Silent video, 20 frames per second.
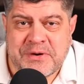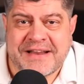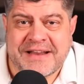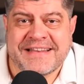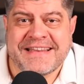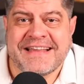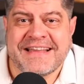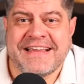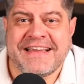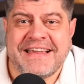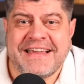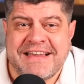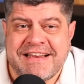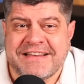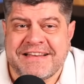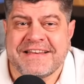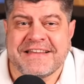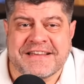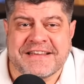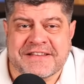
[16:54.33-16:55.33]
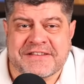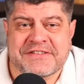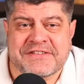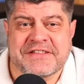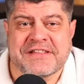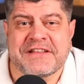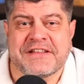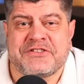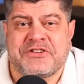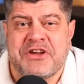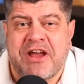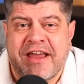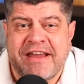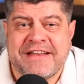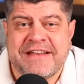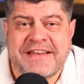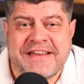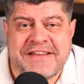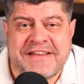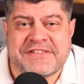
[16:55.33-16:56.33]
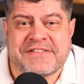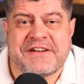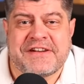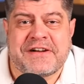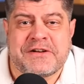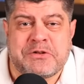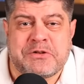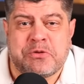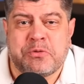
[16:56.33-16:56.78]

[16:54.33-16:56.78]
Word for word: and the Indians and the Chinese are